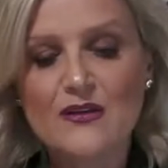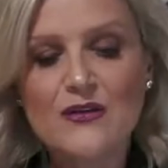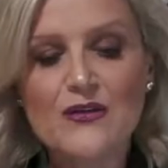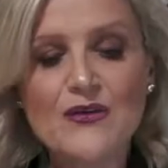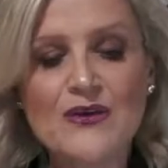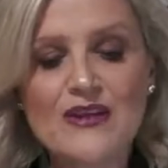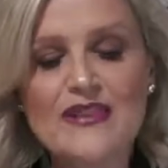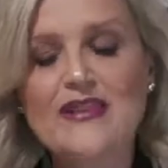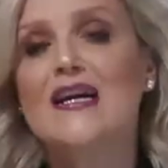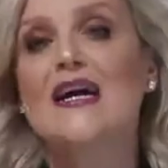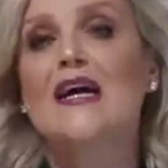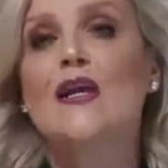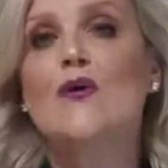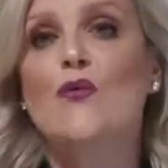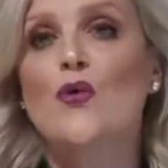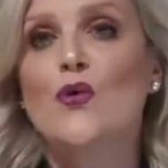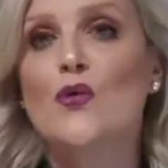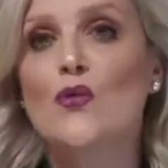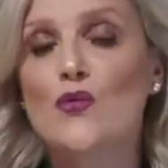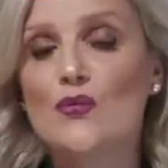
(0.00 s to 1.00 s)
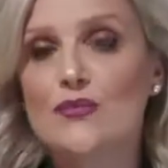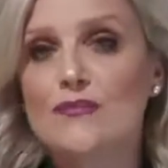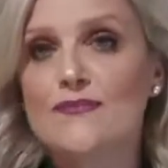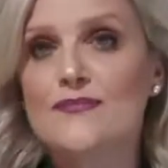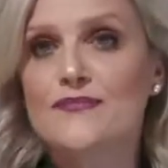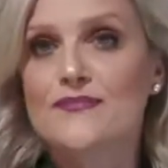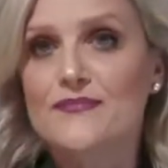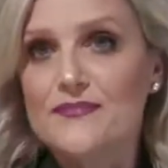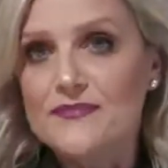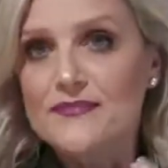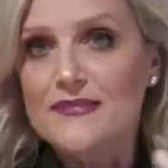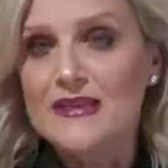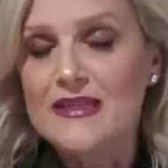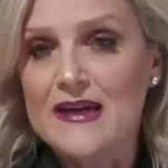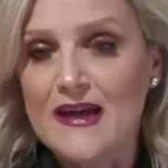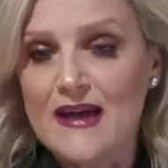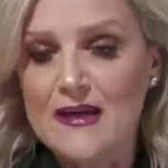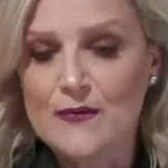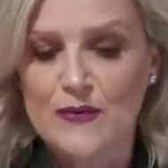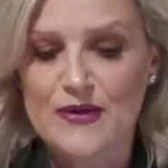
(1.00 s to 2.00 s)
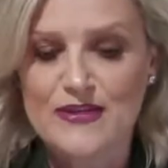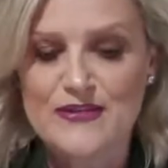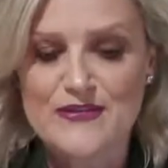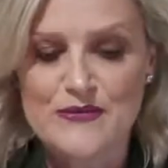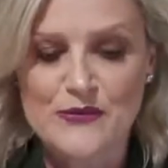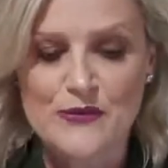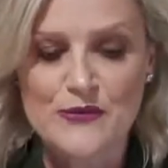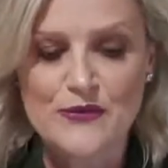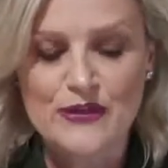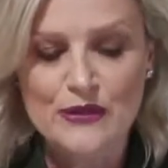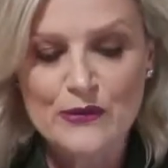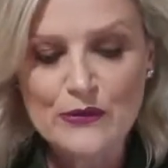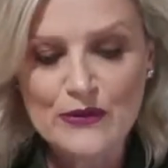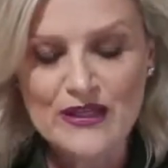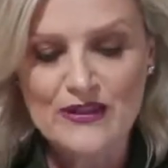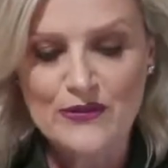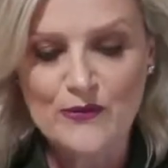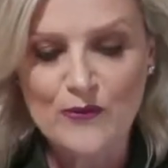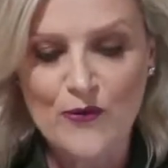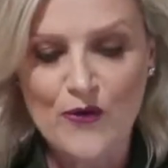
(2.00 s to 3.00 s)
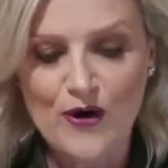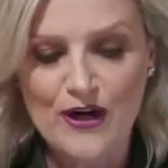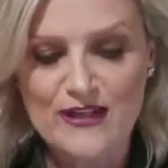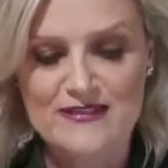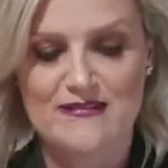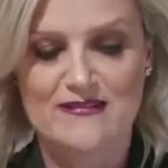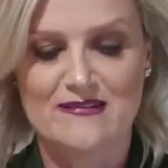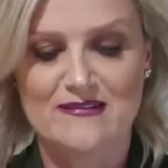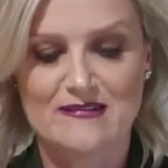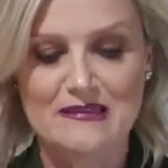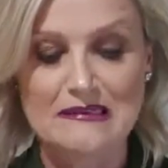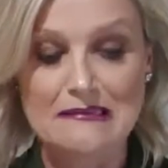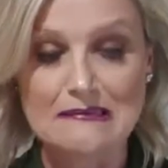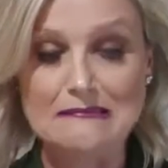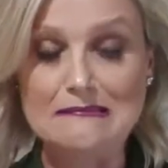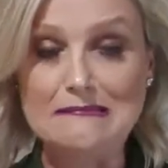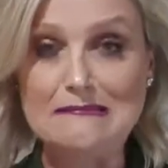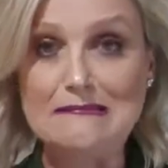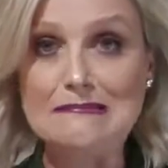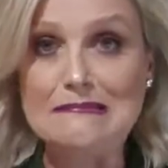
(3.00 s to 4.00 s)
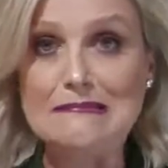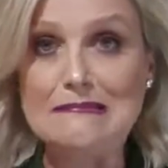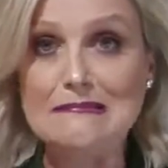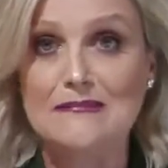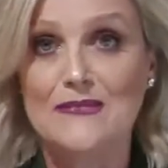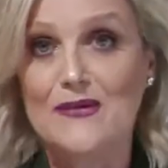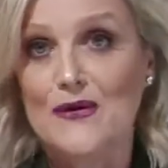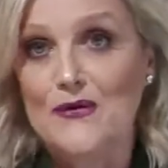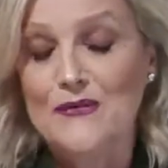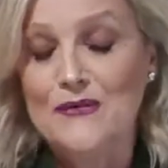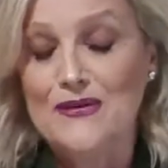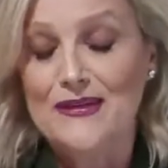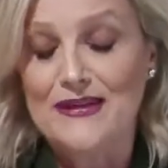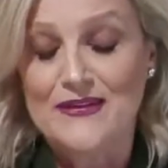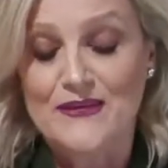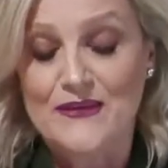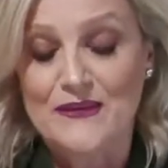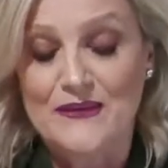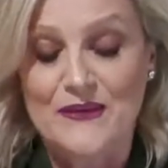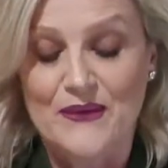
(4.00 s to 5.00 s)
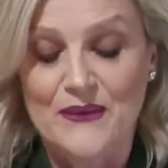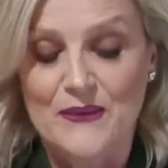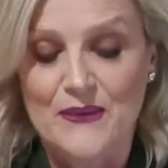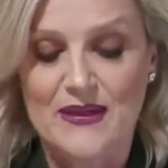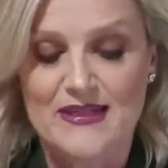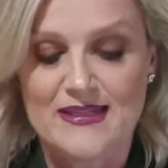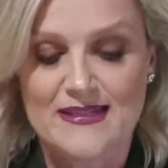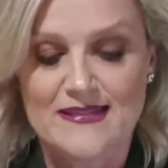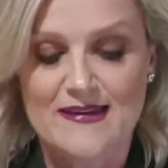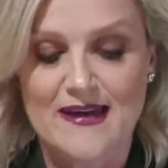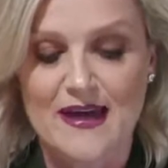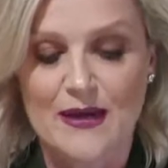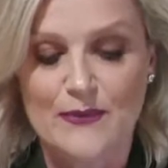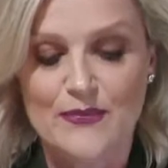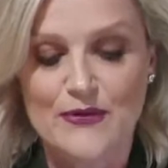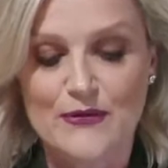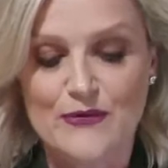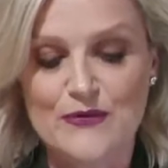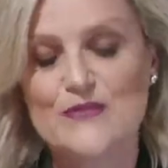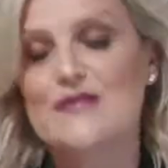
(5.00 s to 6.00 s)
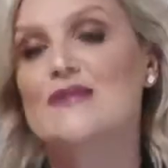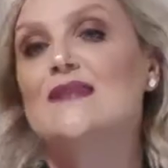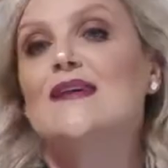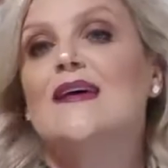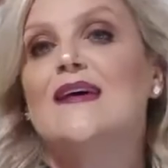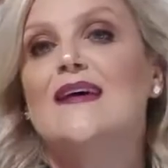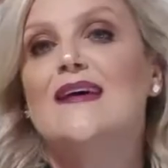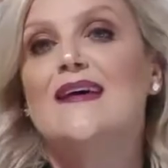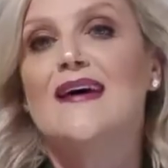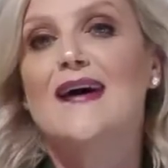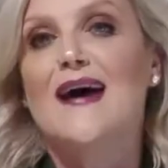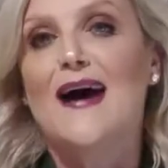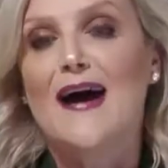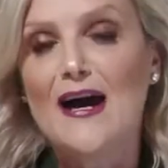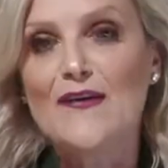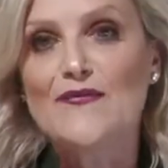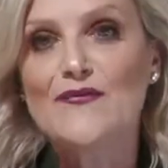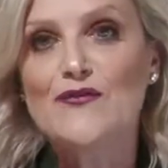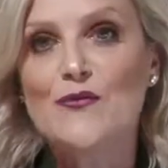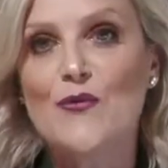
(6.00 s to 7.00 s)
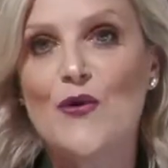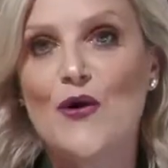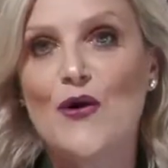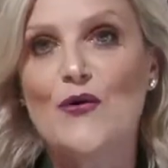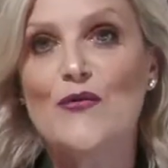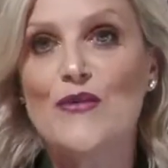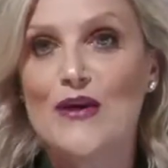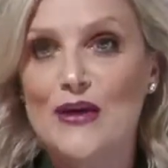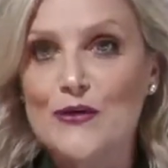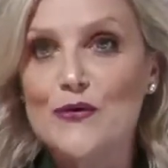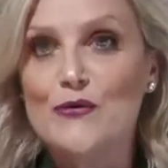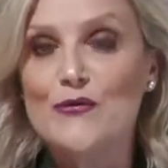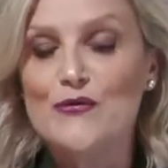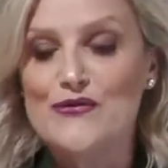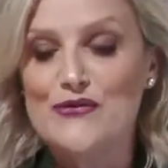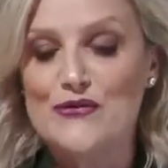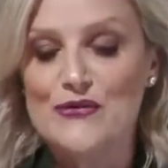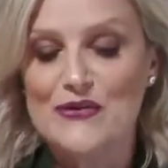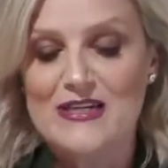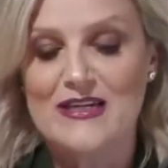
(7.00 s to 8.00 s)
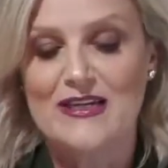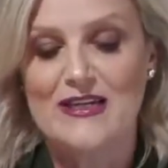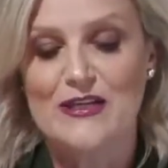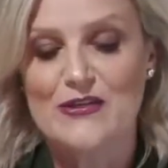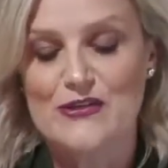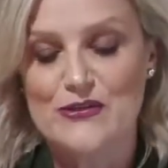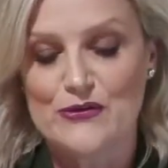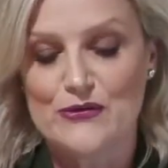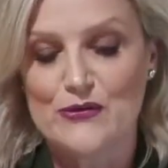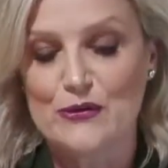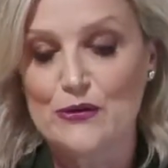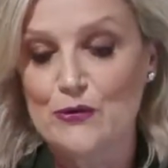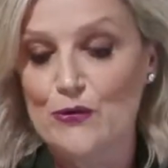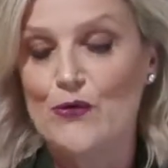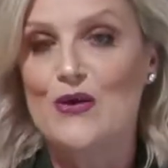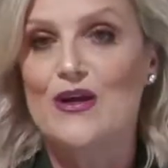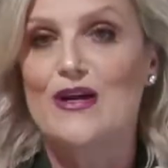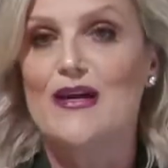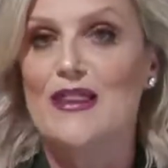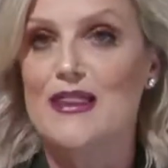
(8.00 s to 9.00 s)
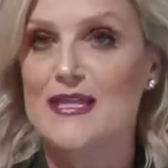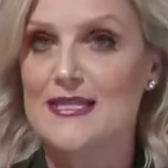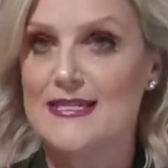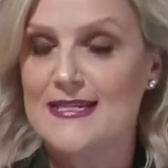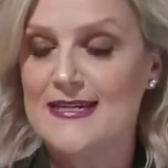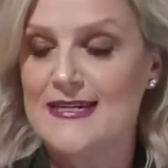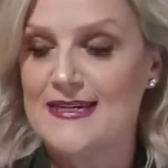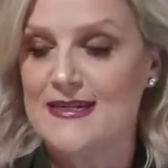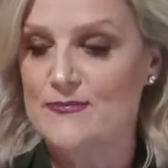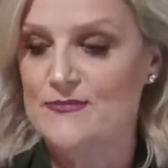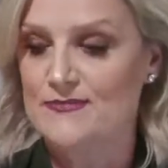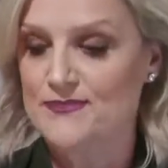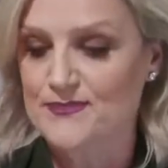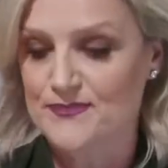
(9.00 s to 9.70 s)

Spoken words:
know, at the colour wall in a hardware store, and you're looking at the whites, and it's like, oh, I really don't know where to start, because after a while they all do tend to look the same.